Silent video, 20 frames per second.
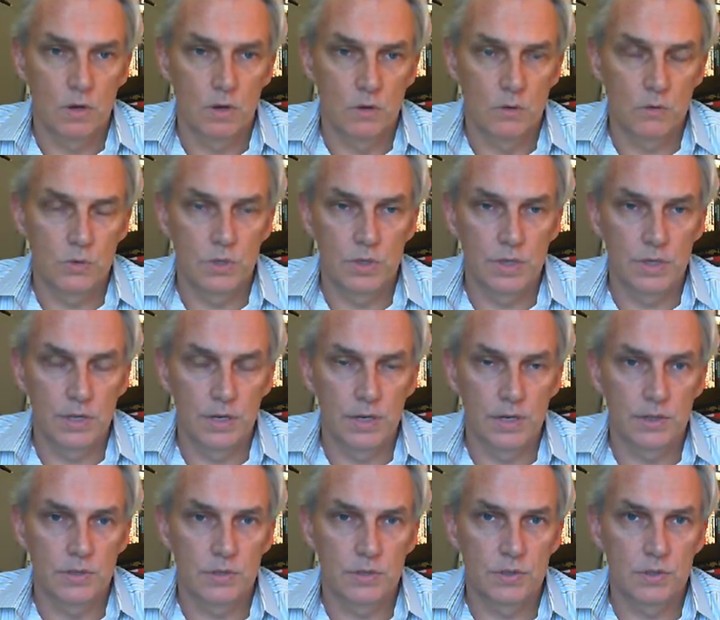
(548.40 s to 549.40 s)

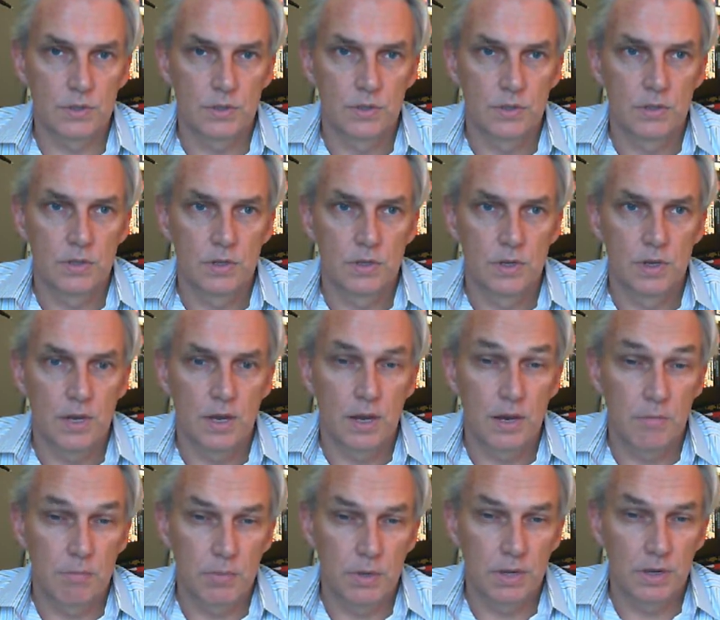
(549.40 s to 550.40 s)
OCS
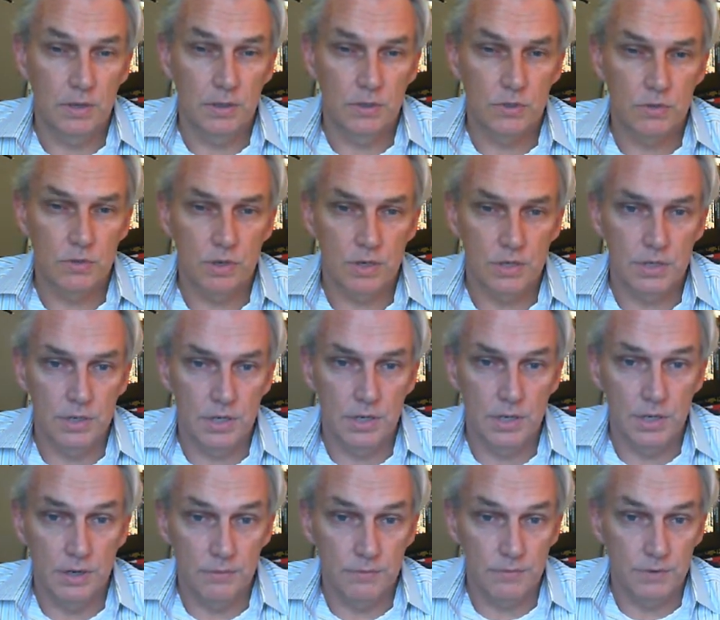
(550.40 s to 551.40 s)
and being structured
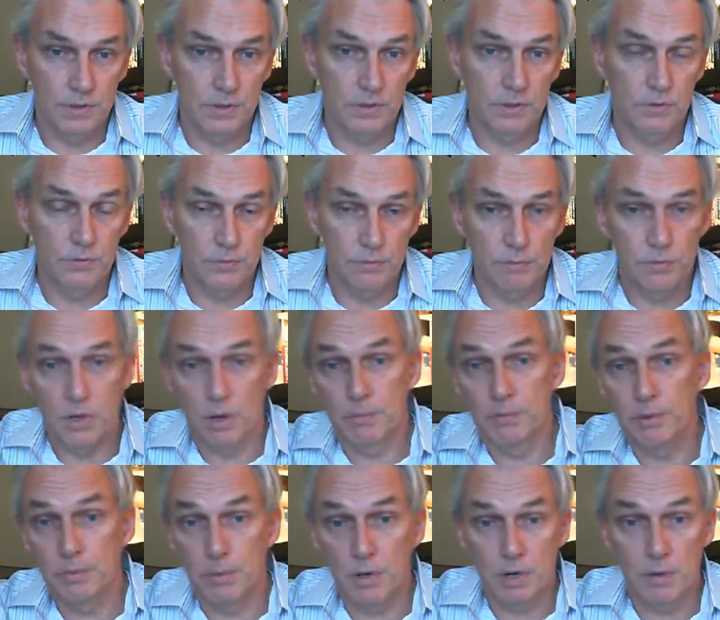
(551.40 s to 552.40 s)
enough and go from
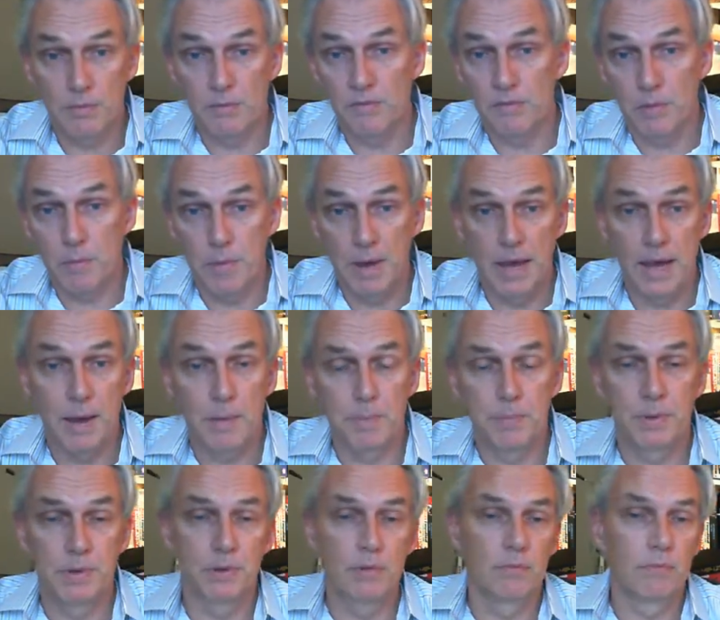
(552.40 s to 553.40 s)
top to bottom of the map
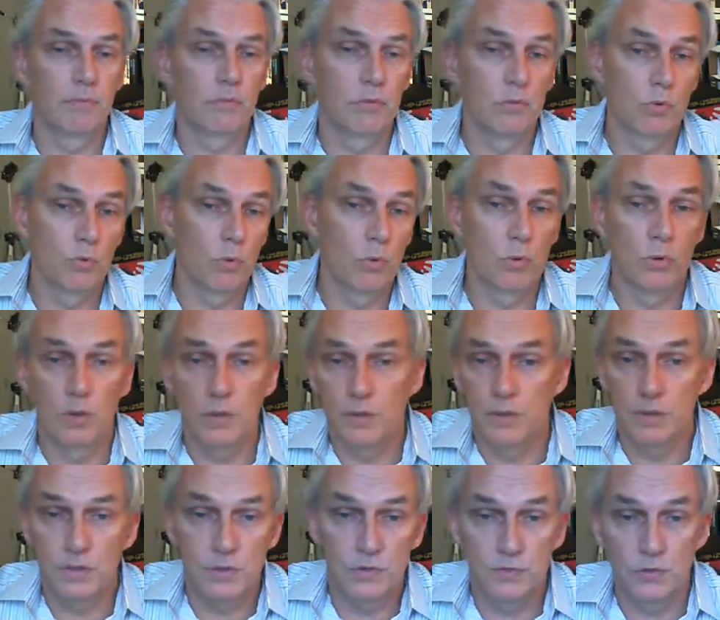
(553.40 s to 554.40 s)
and do all
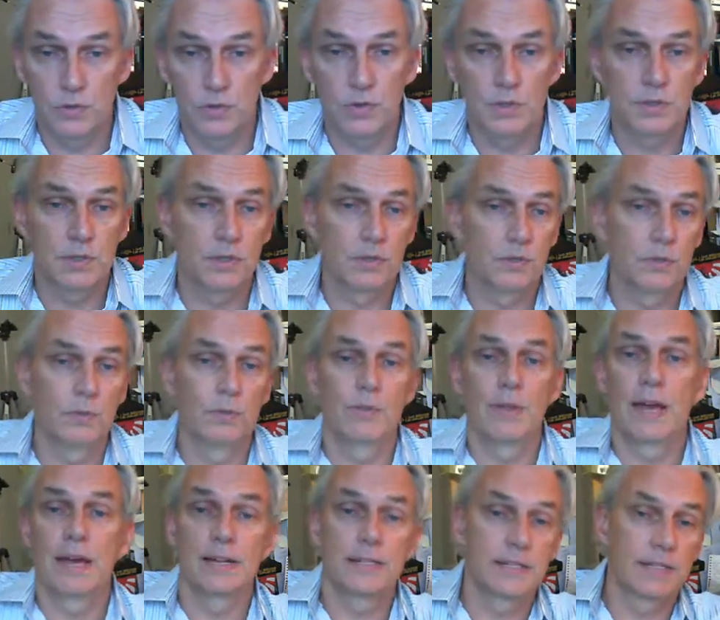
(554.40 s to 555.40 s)
of this first and do
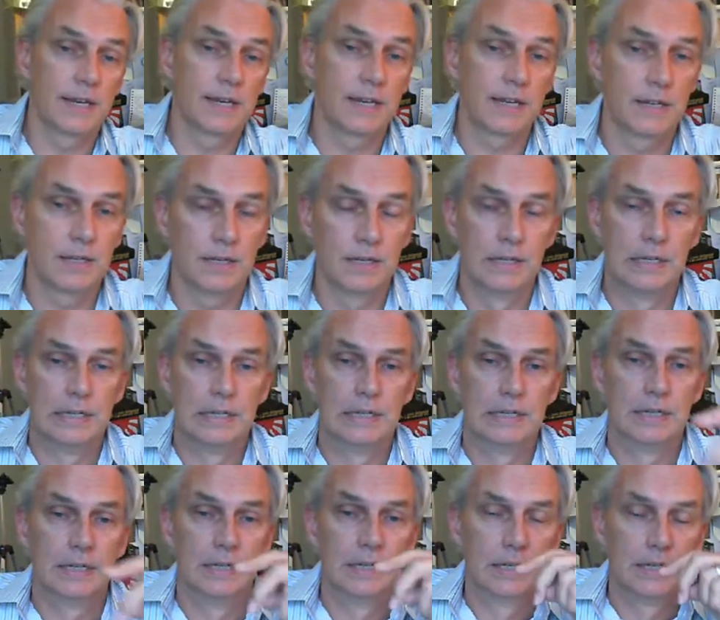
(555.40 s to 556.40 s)
that second.
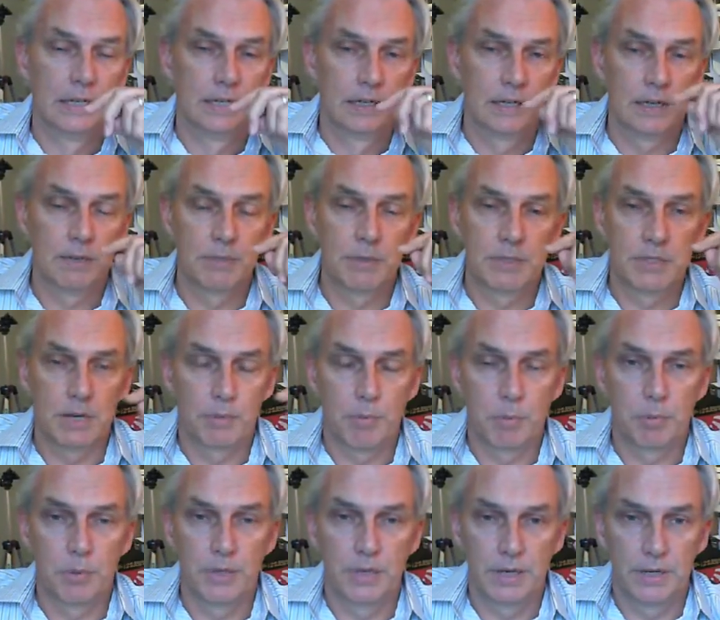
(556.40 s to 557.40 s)
I'm the type
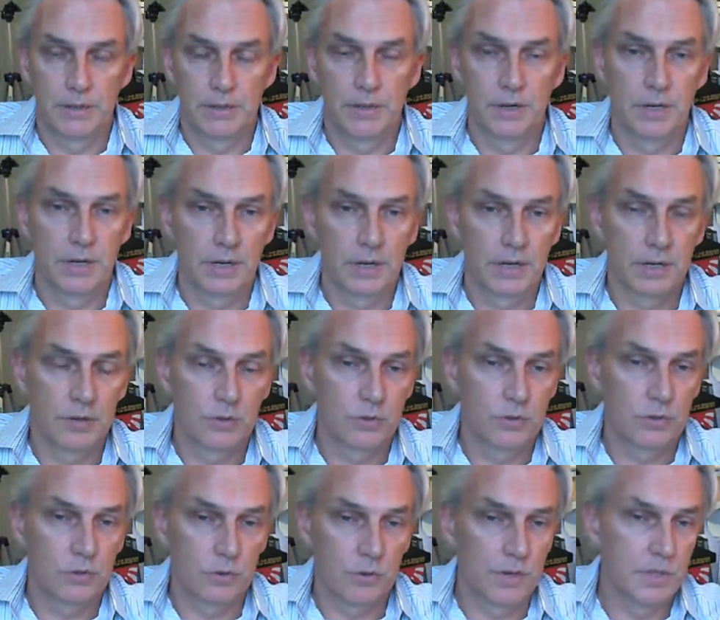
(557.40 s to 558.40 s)
of player that I go
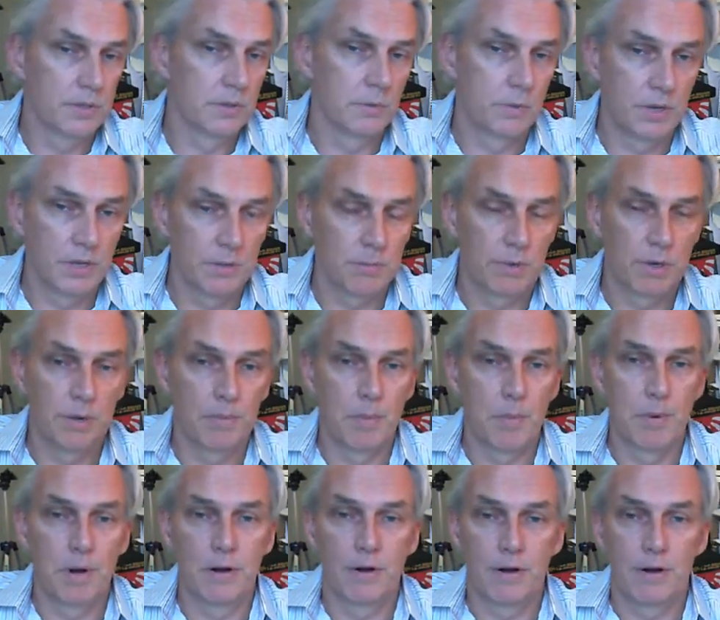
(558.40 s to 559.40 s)
straight to where the
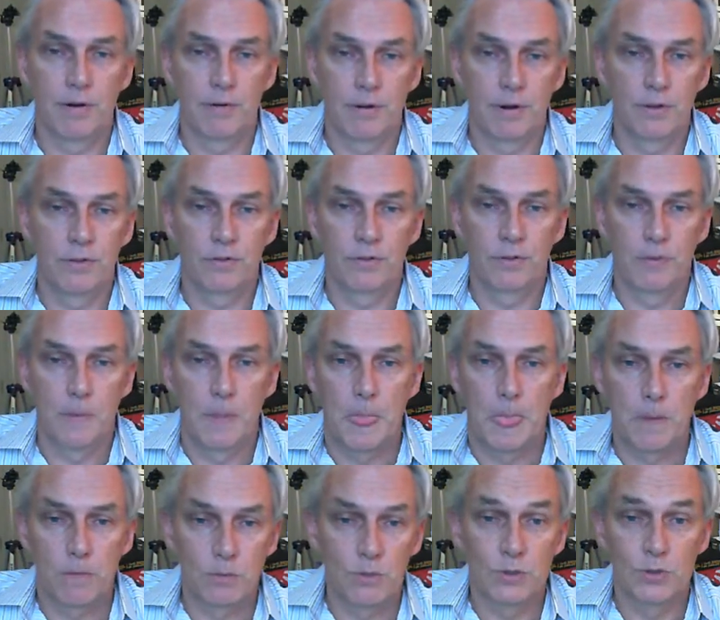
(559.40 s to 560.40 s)
problem area is,
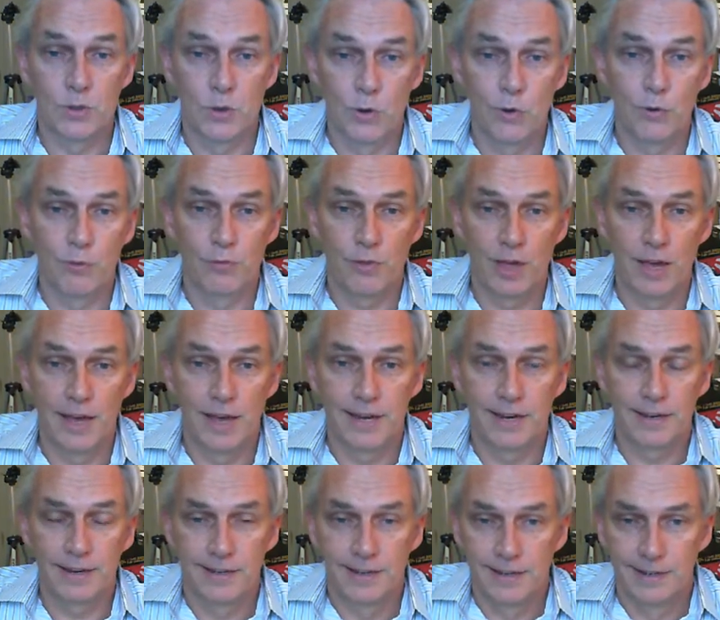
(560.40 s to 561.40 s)
resolve that,